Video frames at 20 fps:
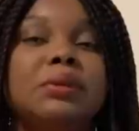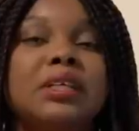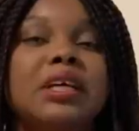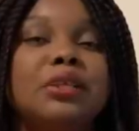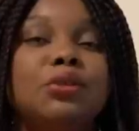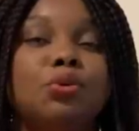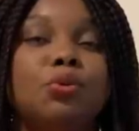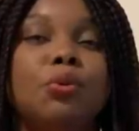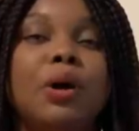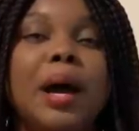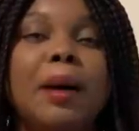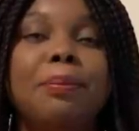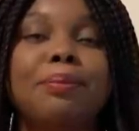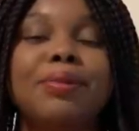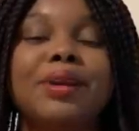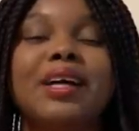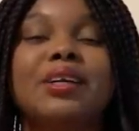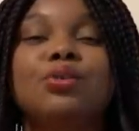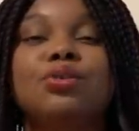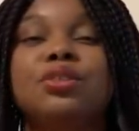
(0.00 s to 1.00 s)
better to
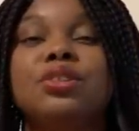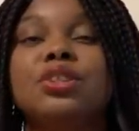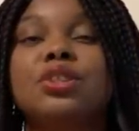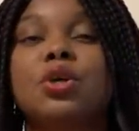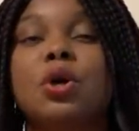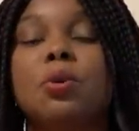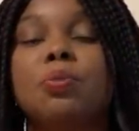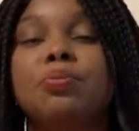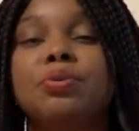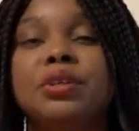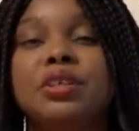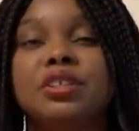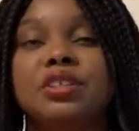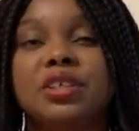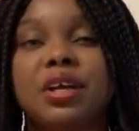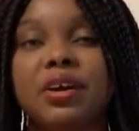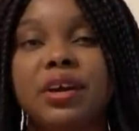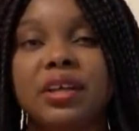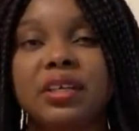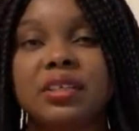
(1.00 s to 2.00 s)
apply to these companies
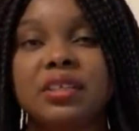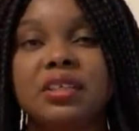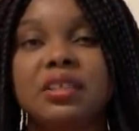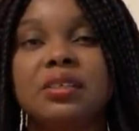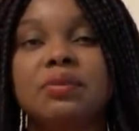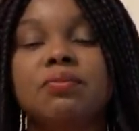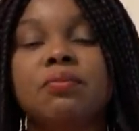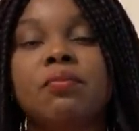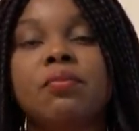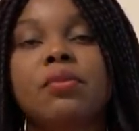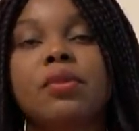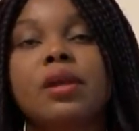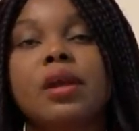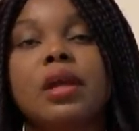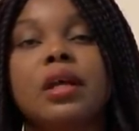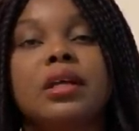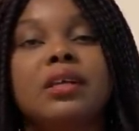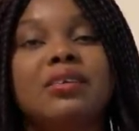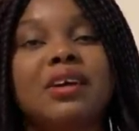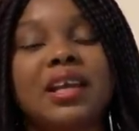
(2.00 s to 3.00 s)
directly
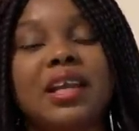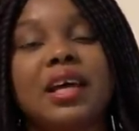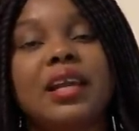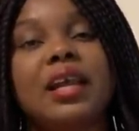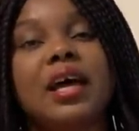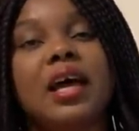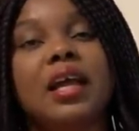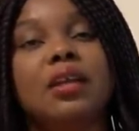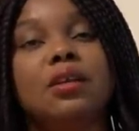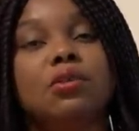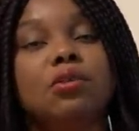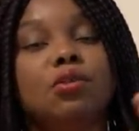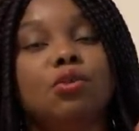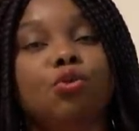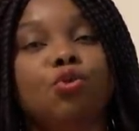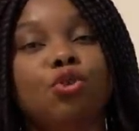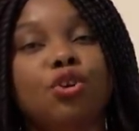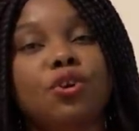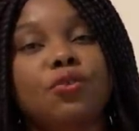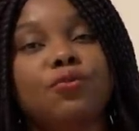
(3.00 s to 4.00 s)
rather than
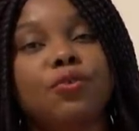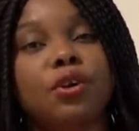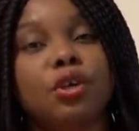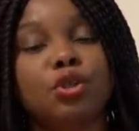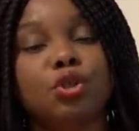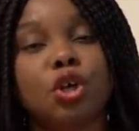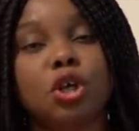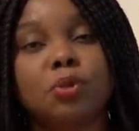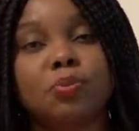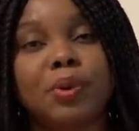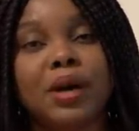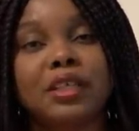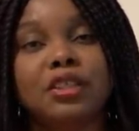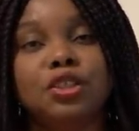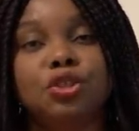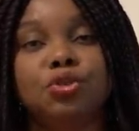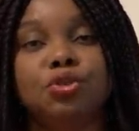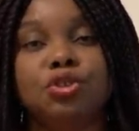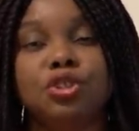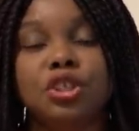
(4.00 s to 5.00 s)
looking for a third
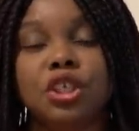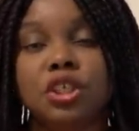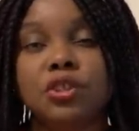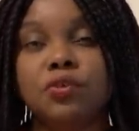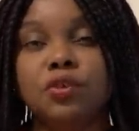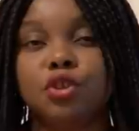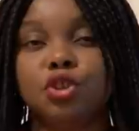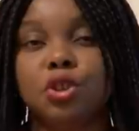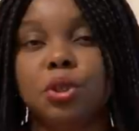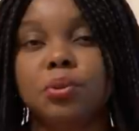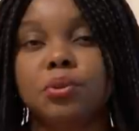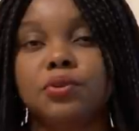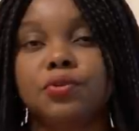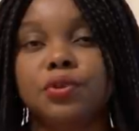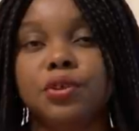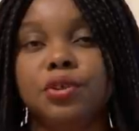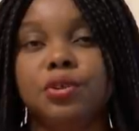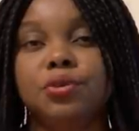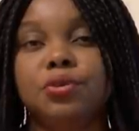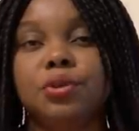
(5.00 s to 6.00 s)
party to search for jobs
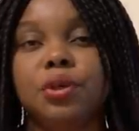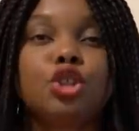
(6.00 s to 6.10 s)
for you.